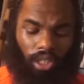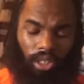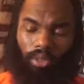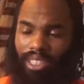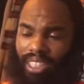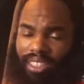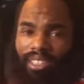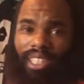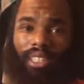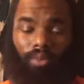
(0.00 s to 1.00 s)
So
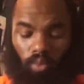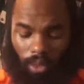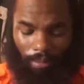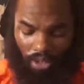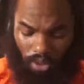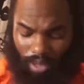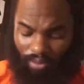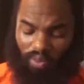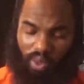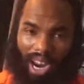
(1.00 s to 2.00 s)
essentially, what I'm
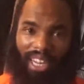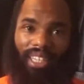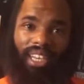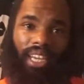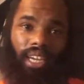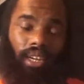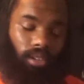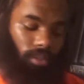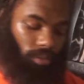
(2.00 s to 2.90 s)
doing right now